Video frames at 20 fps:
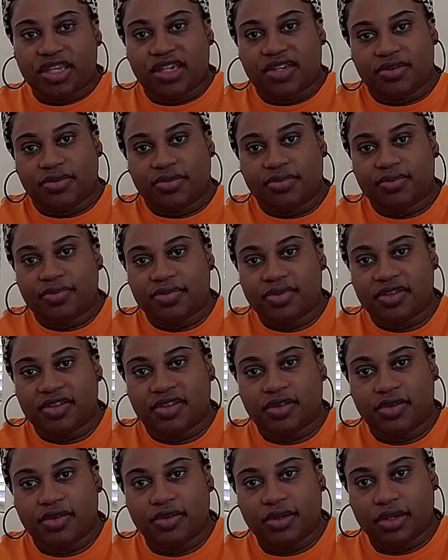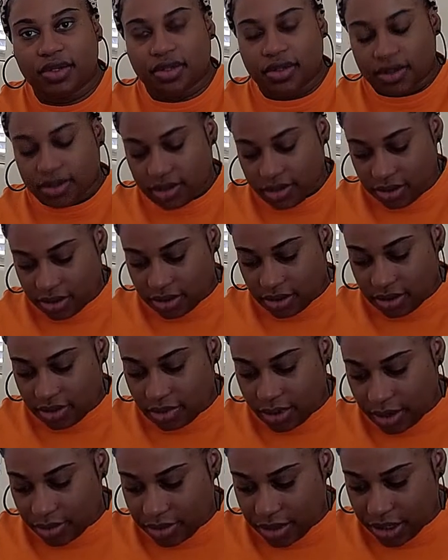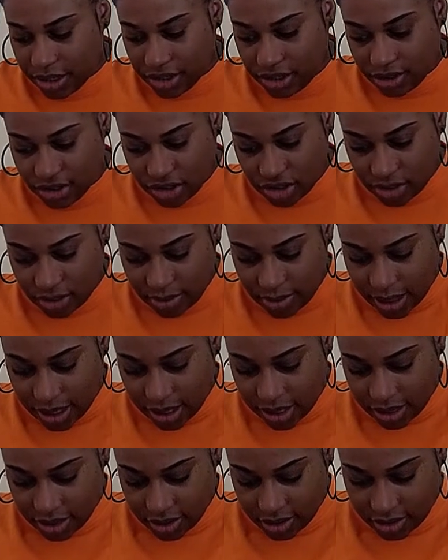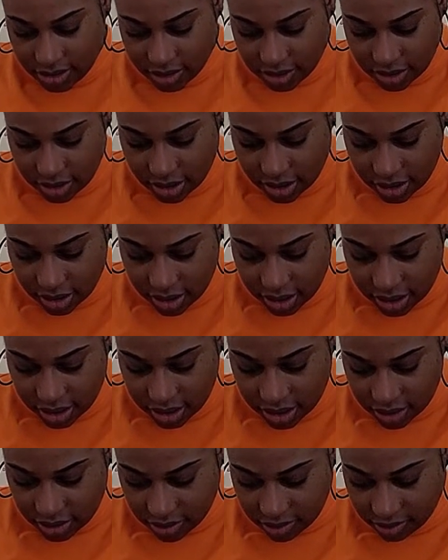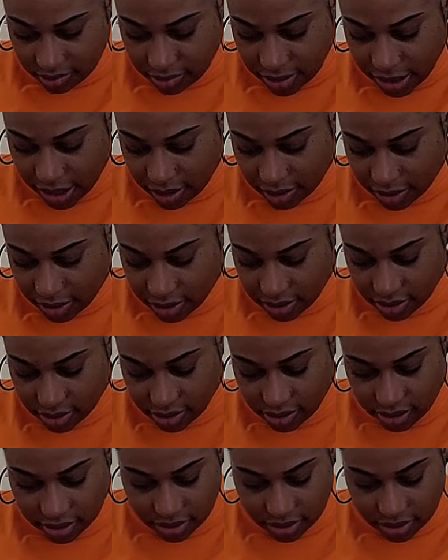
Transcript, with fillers: him. So you probably hear Jeremiah talking in the background.